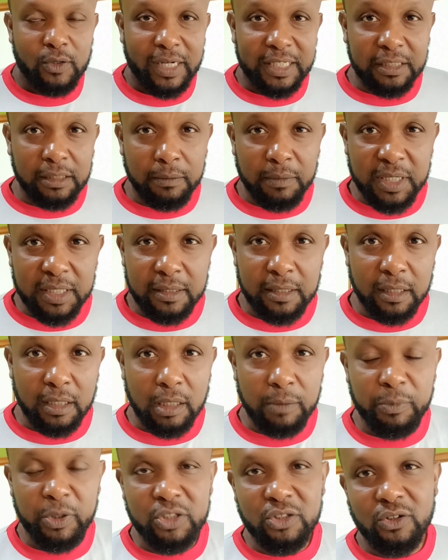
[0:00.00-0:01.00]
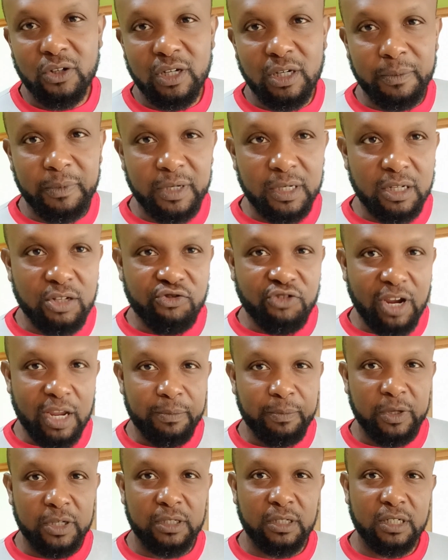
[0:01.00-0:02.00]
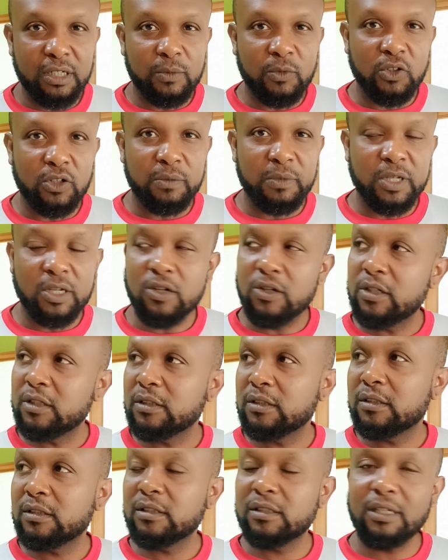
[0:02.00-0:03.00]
I have to basically put oil up on the tripod now, boy, because